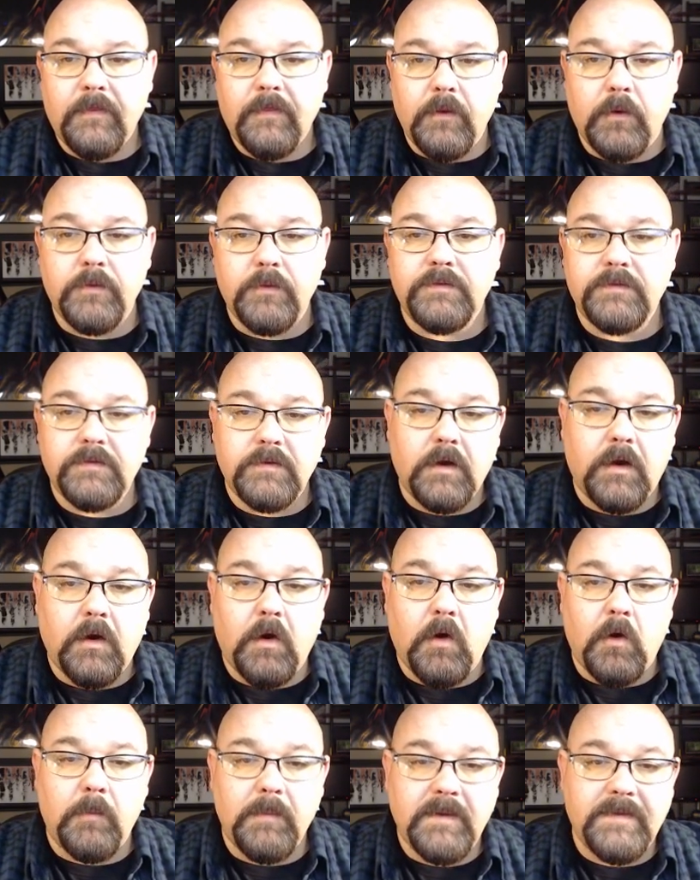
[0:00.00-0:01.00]
those
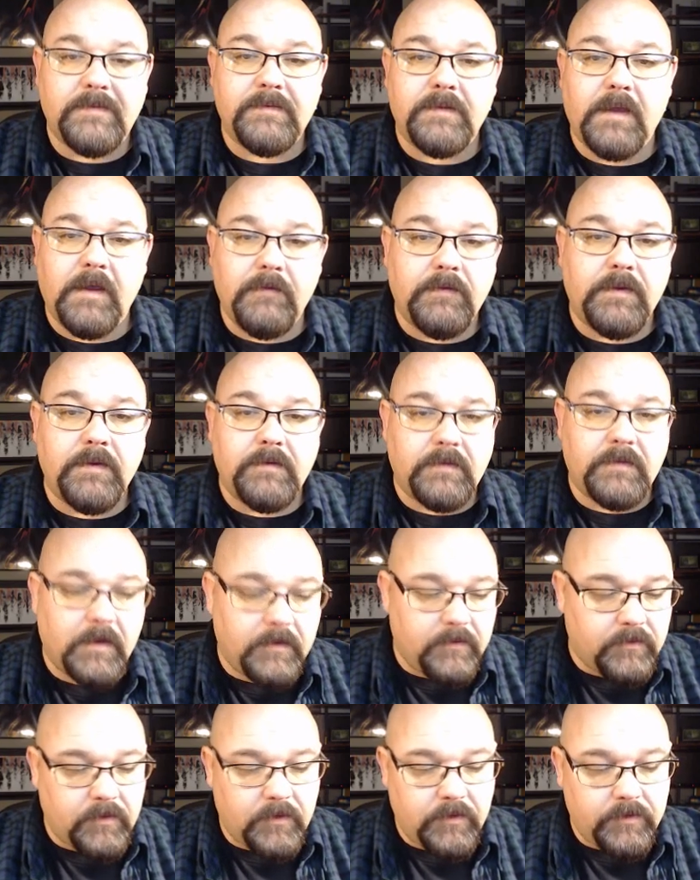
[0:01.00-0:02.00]
home and safety
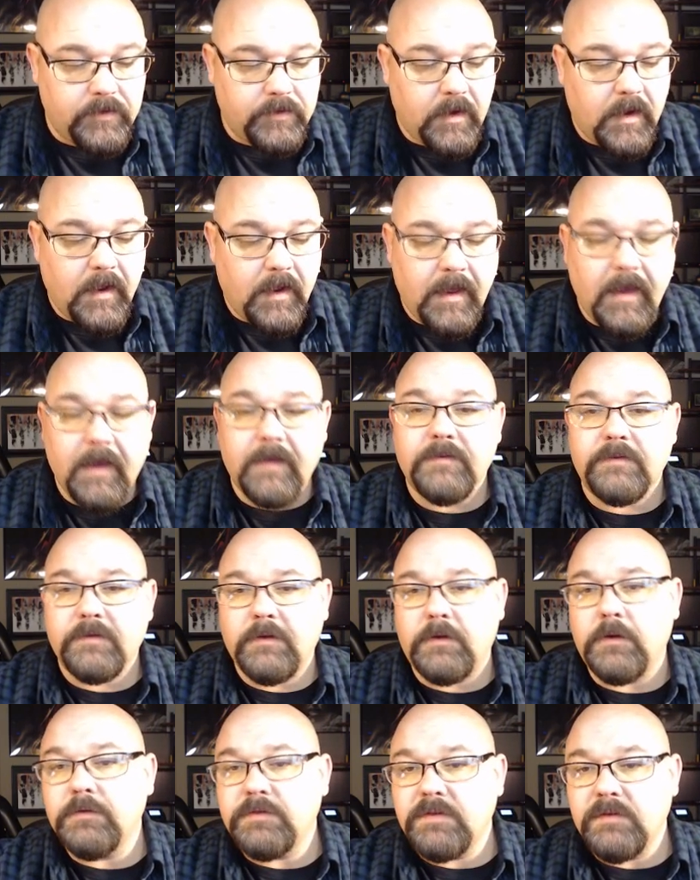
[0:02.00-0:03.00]
sensors
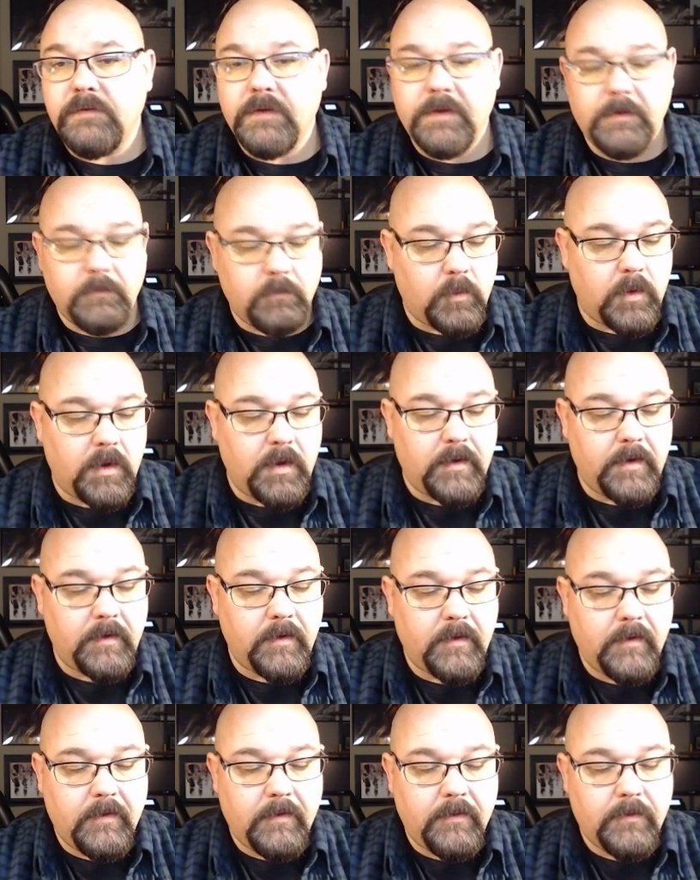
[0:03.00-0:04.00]
exclusively run
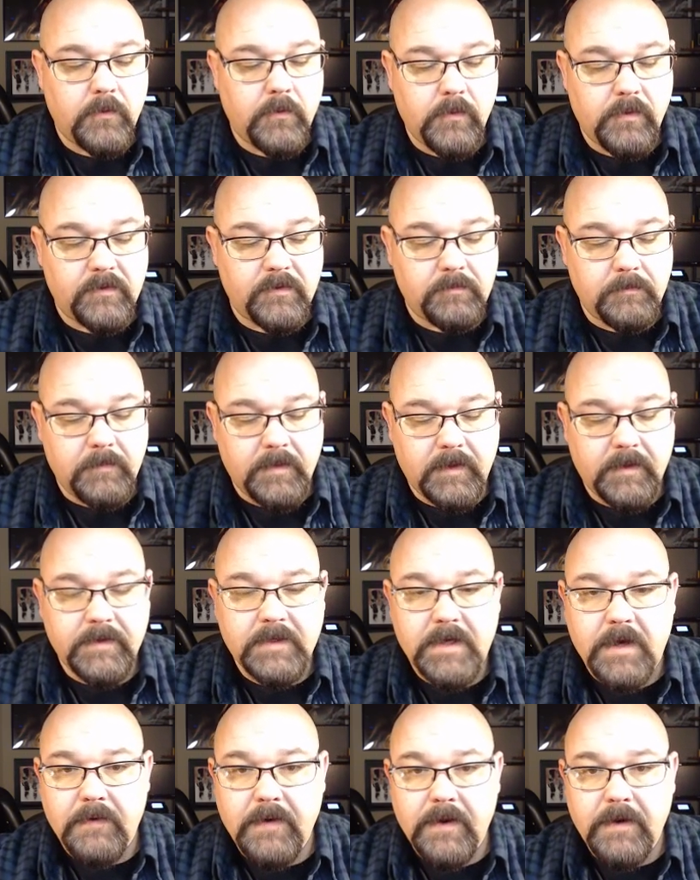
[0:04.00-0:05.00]
through this
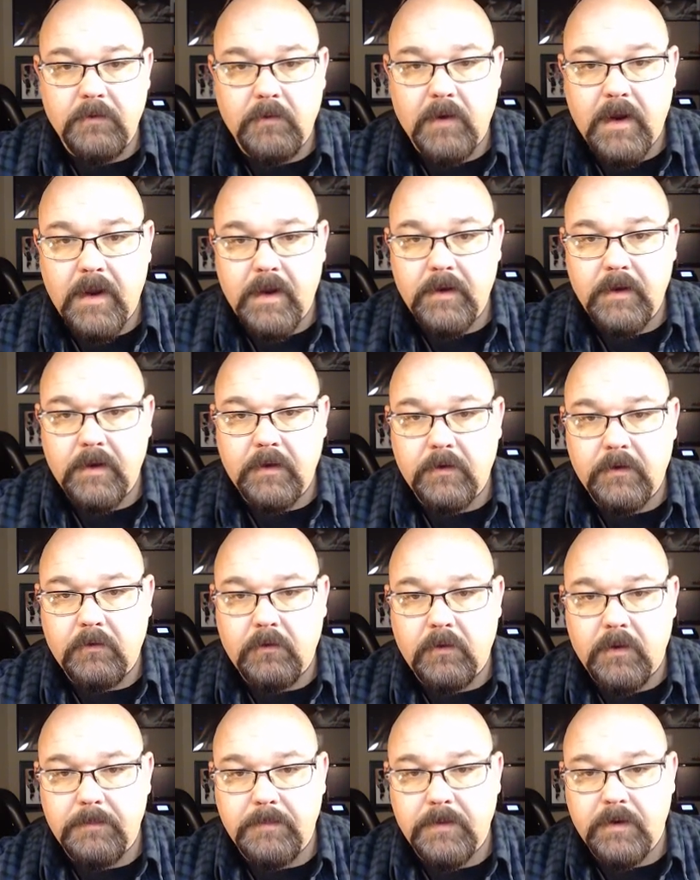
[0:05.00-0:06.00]
military-grade
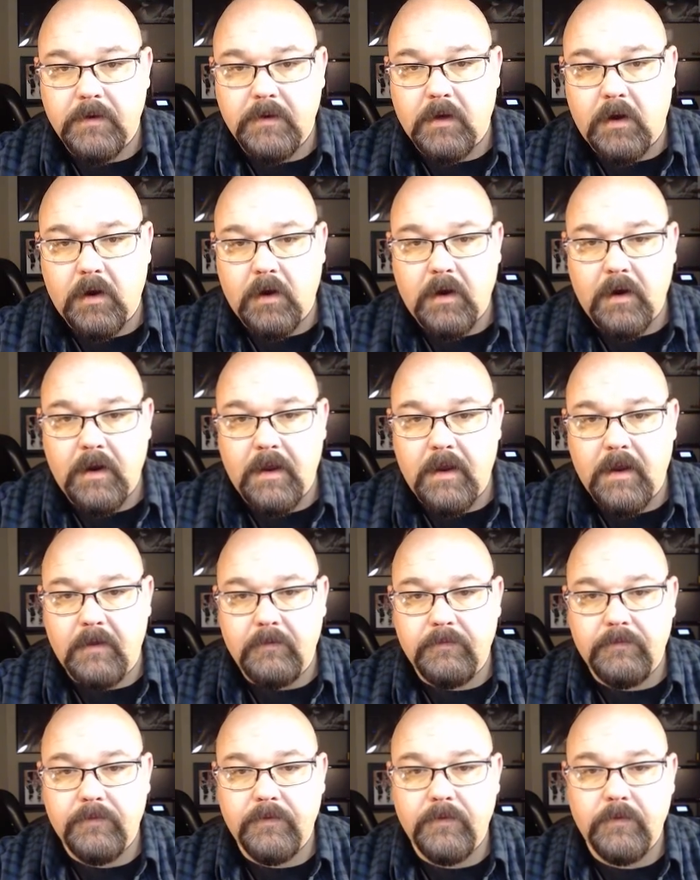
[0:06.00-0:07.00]
encrypted
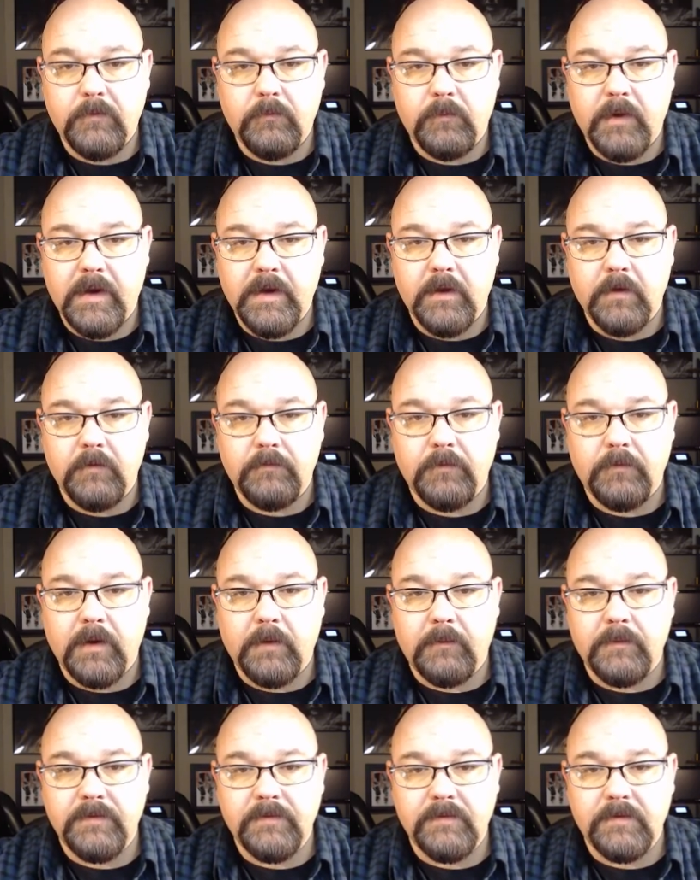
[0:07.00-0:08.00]
RF radio
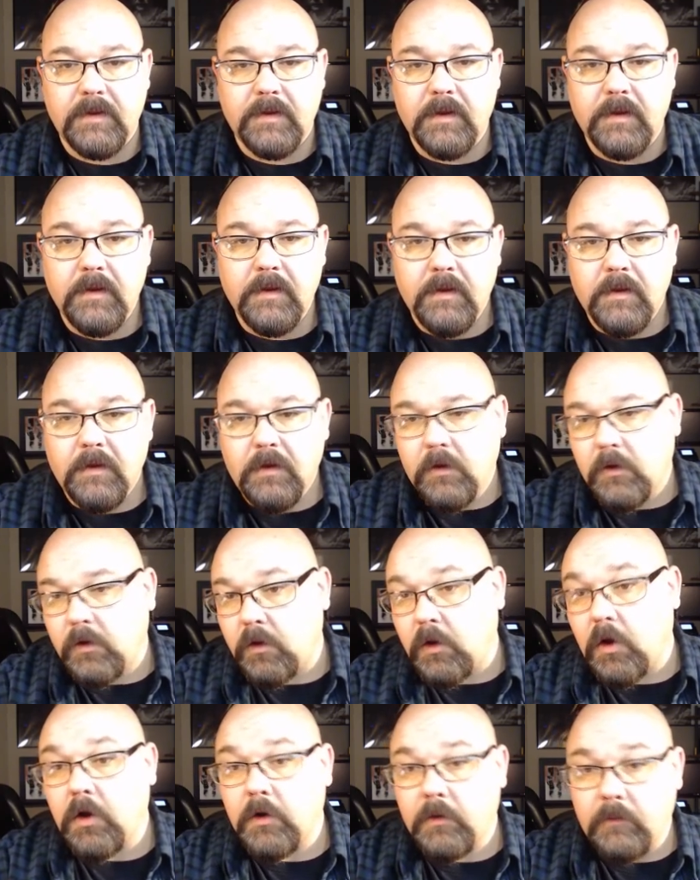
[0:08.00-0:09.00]
frequency
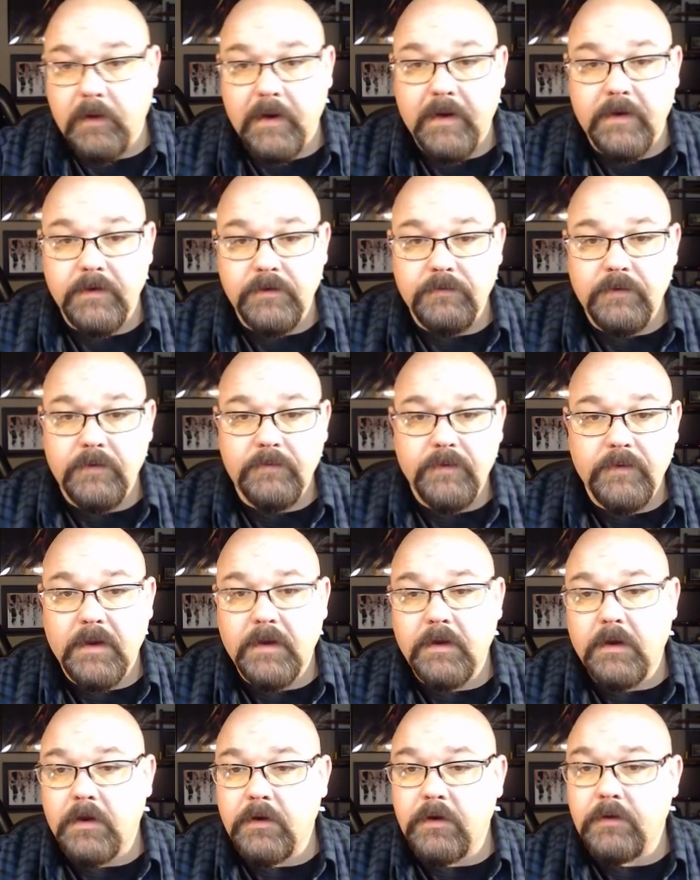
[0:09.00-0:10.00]
long range,
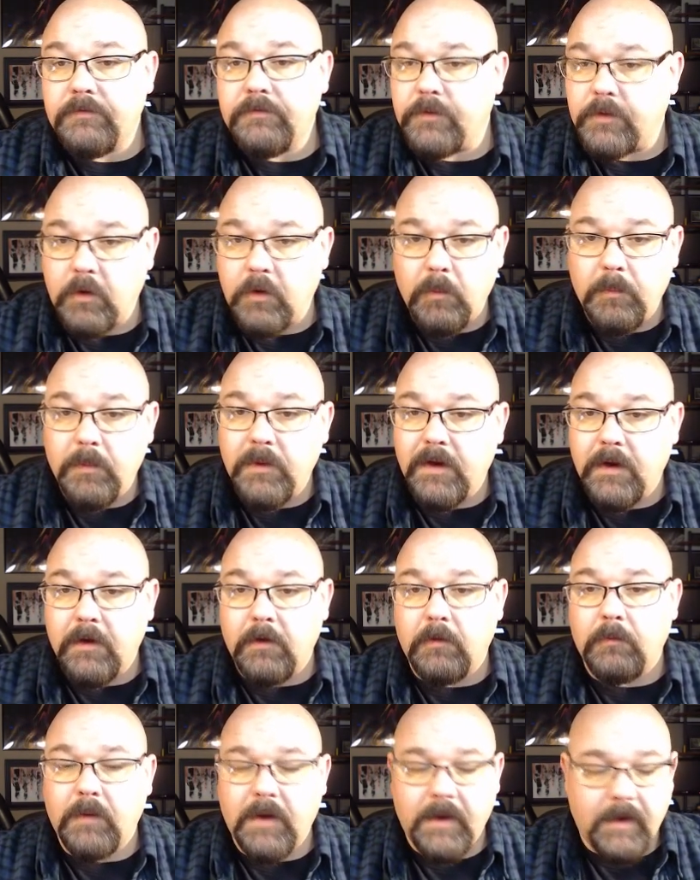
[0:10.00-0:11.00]
1,500-foot
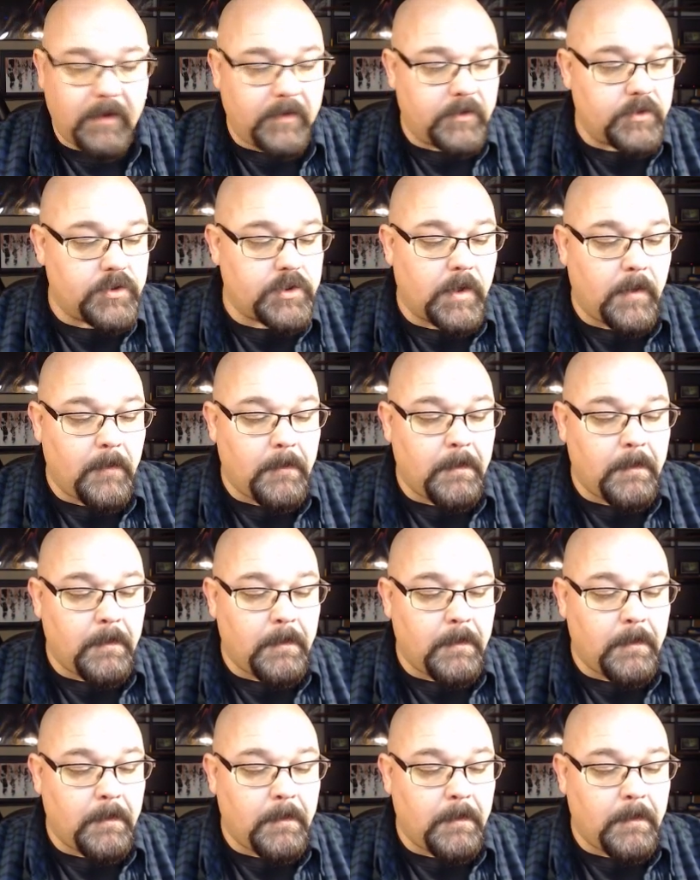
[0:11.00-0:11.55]
open-air range.